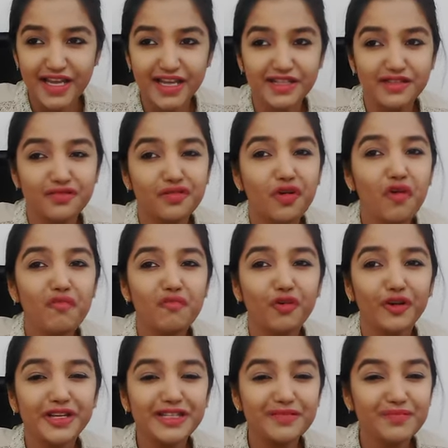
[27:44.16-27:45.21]
It's no
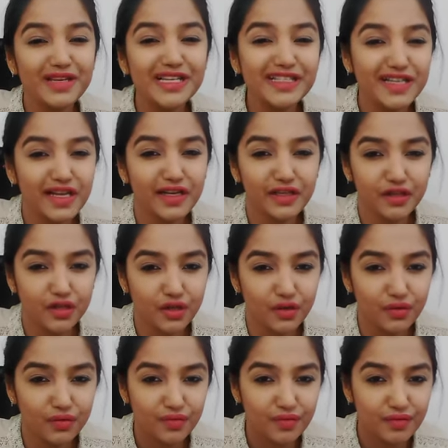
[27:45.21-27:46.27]
point me telling
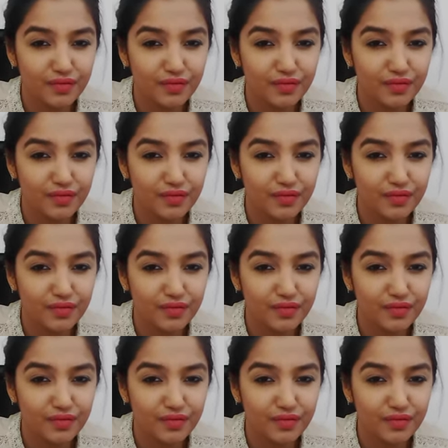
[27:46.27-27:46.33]
you